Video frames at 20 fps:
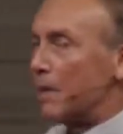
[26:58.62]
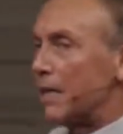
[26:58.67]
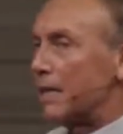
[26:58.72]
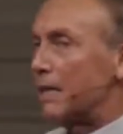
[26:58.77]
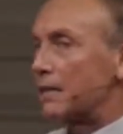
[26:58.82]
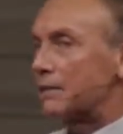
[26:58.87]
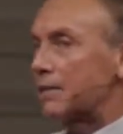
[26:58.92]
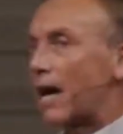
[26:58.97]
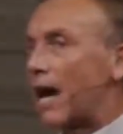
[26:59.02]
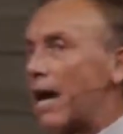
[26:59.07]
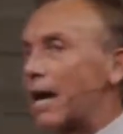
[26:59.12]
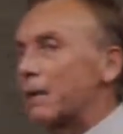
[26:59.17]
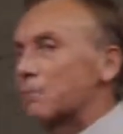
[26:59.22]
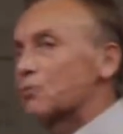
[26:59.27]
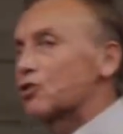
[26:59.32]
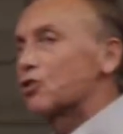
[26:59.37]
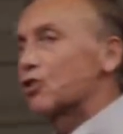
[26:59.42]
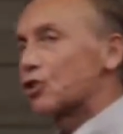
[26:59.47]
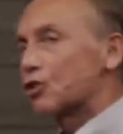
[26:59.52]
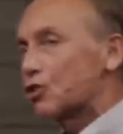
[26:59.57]
Many
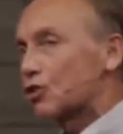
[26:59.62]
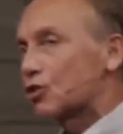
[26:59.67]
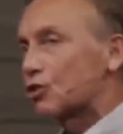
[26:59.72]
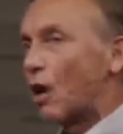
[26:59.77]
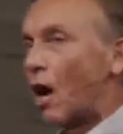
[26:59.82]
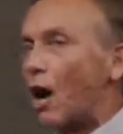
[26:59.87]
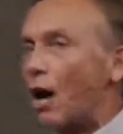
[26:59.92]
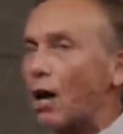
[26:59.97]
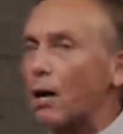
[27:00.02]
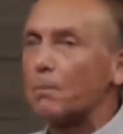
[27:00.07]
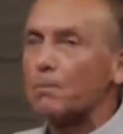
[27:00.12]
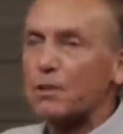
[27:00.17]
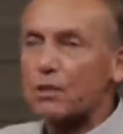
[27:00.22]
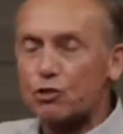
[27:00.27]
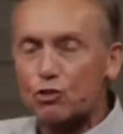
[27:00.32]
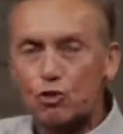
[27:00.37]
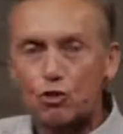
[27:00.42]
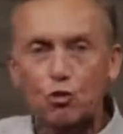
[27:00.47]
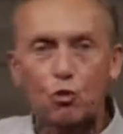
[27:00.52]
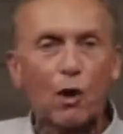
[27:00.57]
times, the sum
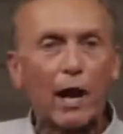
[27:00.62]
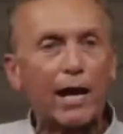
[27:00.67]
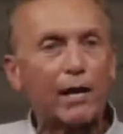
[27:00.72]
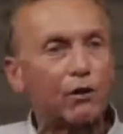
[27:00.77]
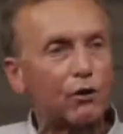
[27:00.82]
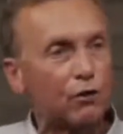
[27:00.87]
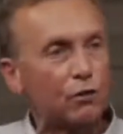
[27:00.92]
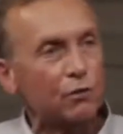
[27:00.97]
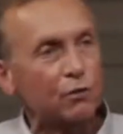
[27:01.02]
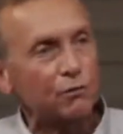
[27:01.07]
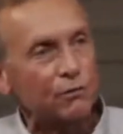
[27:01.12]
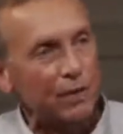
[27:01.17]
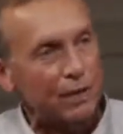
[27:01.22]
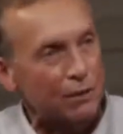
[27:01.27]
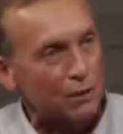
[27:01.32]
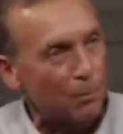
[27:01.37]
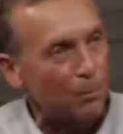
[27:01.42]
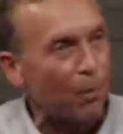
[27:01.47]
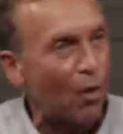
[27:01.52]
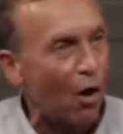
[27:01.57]
is greater
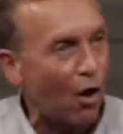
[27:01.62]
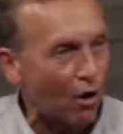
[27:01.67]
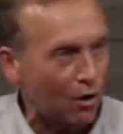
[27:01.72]
than the